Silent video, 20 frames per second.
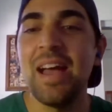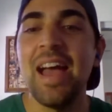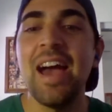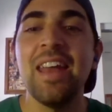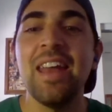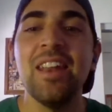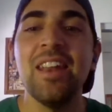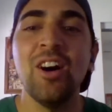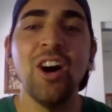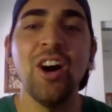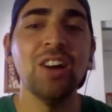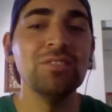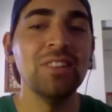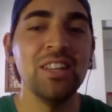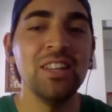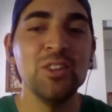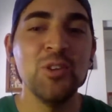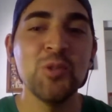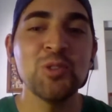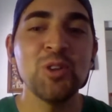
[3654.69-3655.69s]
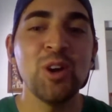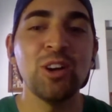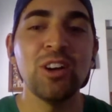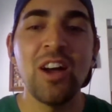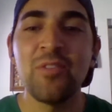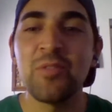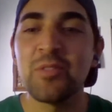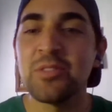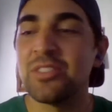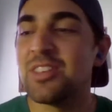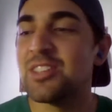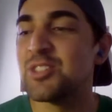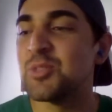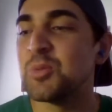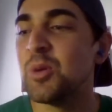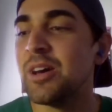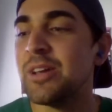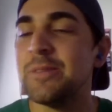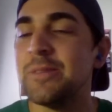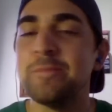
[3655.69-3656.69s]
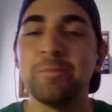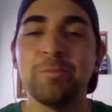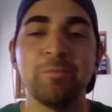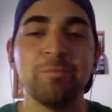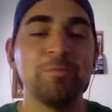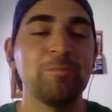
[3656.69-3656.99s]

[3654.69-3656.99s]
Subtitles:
and I'll let you start off with this one.